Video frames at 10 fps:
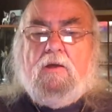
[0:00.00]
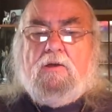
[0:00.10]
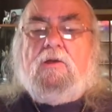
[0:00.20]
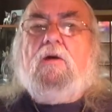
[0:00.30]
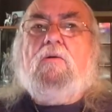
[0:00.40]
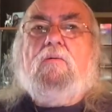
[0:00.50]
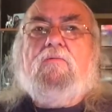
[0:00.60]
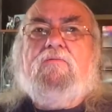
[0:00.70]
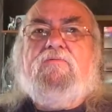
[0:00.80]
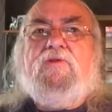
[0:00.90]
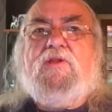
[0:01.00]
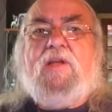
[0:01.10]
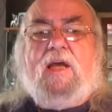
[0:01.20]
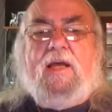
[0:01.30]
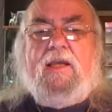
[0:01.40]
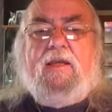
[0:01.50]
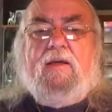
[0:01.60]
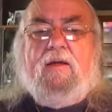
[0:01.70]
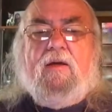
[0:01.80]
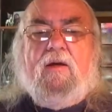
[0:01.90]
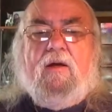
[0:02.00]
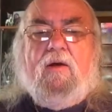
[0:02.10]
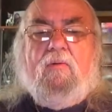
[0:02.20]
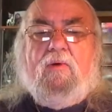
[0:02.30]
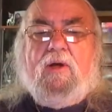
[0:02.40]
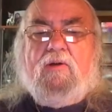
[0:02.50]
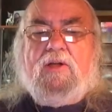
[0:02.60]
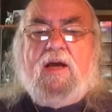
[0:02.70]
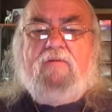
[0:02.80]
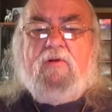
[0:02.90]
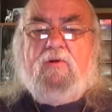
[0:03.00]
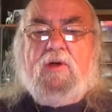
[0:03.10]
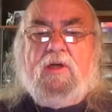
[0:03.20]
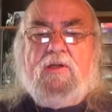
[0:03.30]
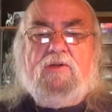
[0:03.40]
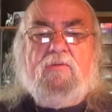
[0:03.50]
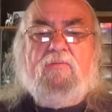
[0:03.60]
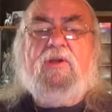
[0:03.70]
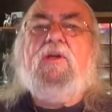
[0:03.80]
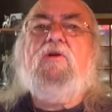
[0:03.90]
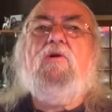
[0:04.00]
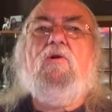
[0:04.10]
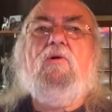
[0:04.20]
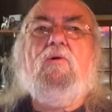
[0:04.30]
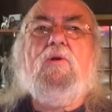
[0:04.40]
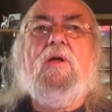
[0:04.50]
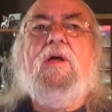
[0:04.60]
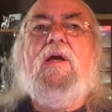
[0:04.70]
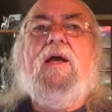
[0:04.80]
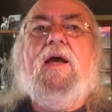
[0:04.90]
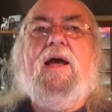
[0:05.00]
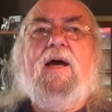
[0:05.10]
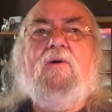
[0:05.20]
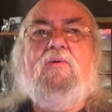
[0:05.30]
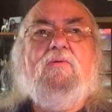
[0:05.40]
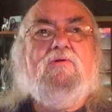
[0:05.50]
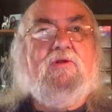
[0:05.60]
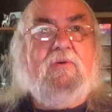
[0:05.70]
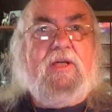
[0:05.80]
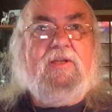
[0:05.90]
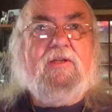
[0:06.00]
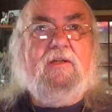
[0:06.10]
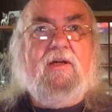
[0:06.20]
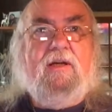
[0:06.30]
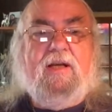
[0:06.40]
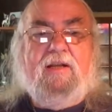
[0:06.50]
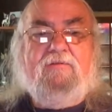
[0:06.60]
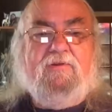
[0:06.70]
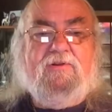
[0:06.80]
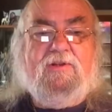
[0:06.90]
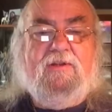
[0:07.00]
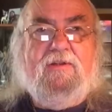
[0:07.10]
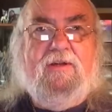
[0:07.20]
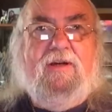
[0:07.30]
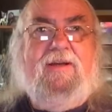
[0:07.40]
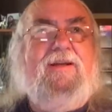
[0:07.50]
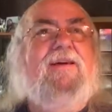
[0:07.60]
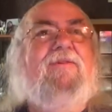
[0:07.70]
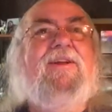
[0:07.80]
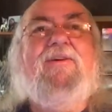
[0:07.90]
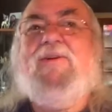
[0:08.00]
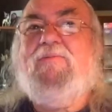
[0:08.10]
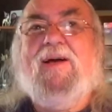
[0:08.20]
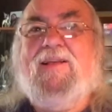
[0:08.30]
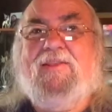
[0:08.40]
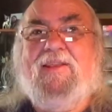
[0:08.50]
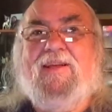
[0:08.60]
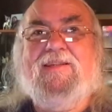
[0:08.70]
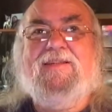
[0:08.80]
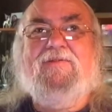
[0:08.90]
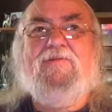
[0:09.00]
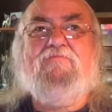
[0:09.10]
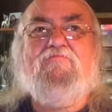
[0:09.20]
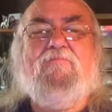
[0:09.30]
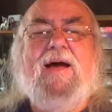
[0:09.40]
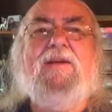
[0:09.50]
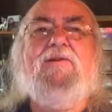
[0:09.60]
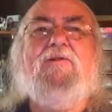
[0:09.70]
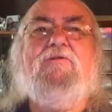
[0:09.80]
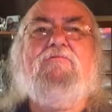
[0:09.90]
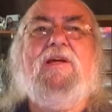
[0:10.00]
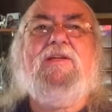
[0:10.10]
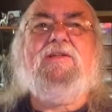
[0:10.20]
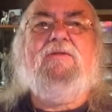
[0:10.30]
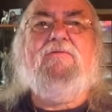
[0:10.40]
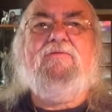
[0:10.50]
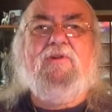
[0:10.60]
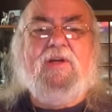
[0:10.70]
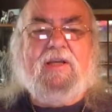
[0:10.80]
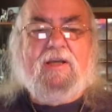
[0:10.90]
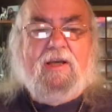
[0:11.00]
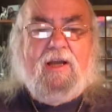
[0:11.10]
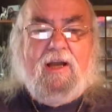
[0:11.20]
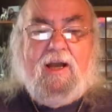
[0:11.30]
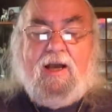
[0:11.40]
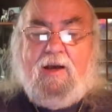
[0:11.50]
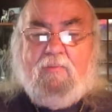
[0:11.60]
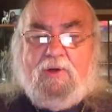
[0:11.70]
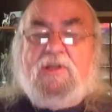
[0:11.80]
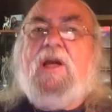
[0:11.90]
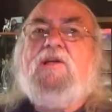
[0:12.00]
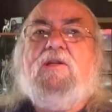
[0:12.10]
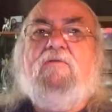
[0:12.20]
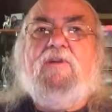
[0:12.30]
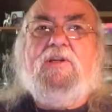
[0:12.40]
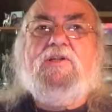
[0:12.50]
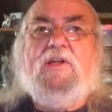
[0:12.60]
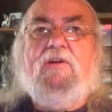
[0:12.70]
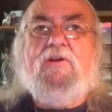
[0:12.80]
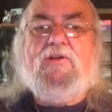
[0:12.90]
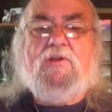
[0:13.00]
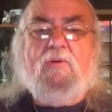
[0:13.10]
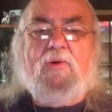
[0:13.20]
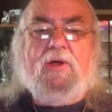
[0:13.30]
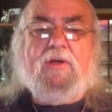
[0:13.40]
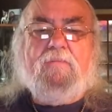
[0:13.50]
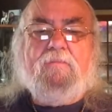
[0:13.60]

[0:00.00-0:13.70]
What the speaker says: So for today, we're going to have a look at something called how to eat an elephant. Now, I know you might think that sounds mad and crazy and funny, but it's actually a very serious topic.